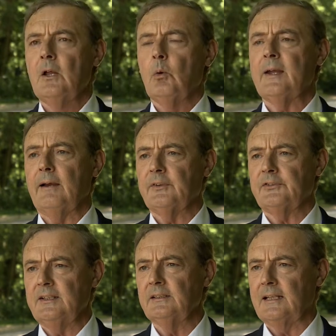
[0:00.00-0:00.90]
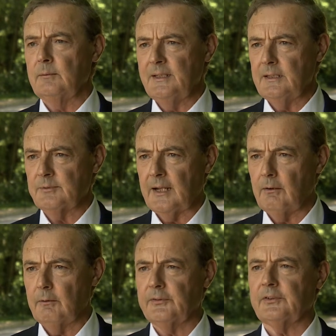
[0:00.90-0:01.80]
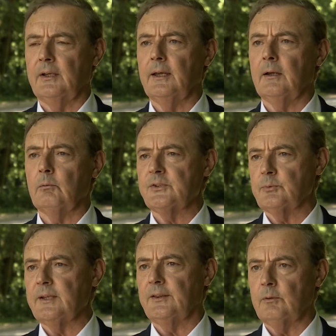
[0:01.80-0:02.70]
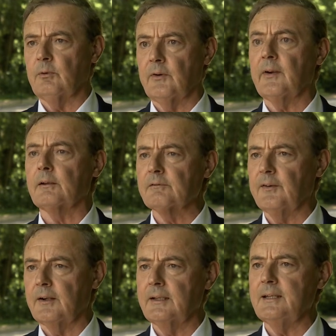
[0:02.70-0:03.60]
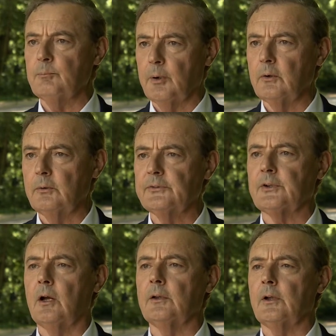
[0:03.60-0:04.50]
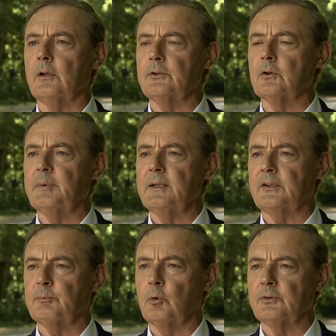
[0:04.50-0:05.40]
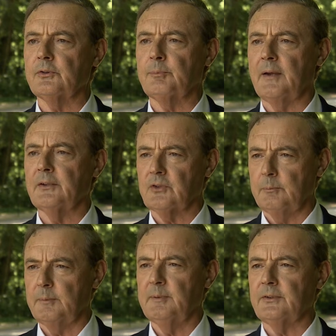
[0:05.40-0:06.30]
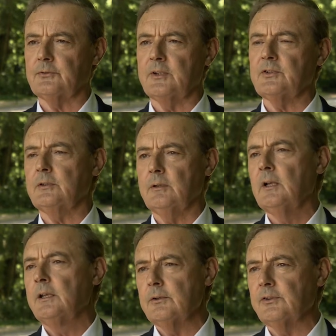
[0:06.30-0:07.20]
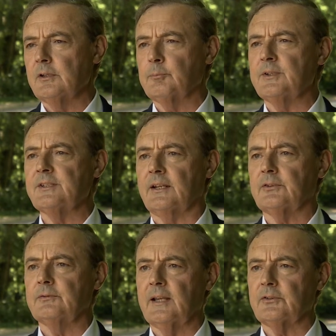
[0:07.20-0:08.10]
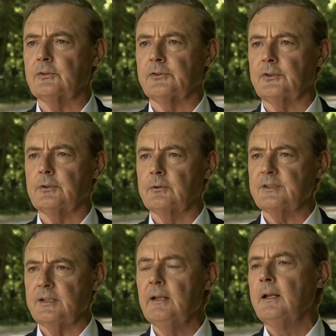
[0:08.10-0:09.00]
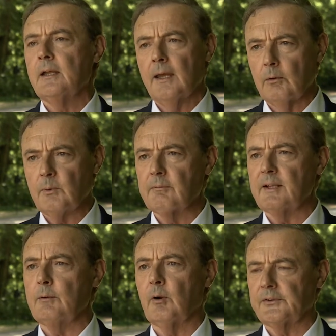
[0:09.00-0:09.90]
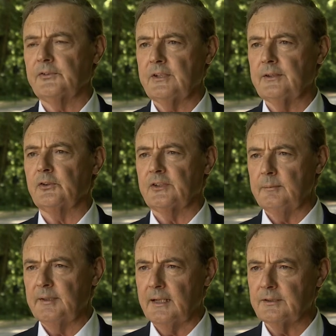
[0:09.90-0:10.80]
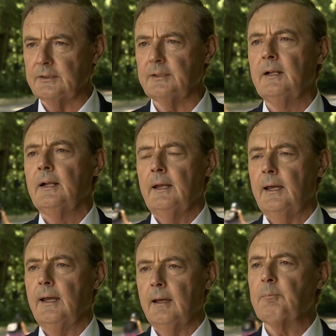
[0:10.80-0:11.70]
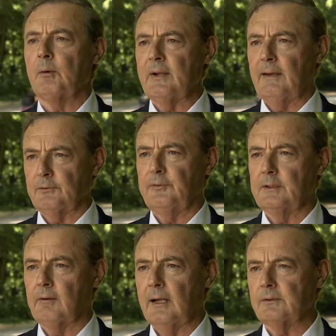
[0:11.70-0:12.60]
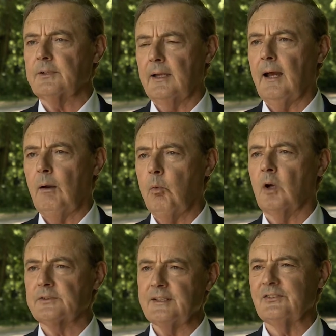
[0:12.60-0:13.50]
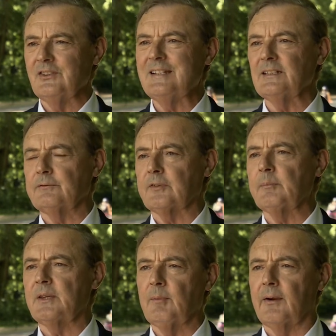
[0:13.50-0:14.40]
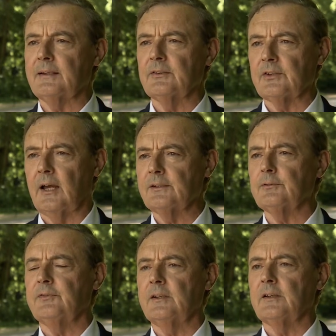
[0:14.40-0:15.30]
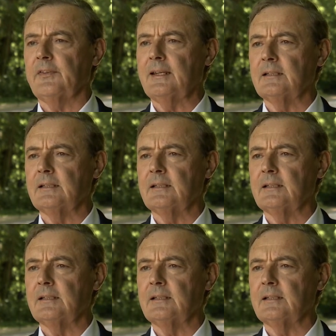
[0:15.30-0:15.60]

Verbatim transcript: We have the steel and aluminium tariffs, which we think were very unfairly imposed on, on European exporters by the Trump administration using the pretext of national security. we really want to see those eliminated wanted, uh, but we have to figure out uh, what is needed from the American side to feel that they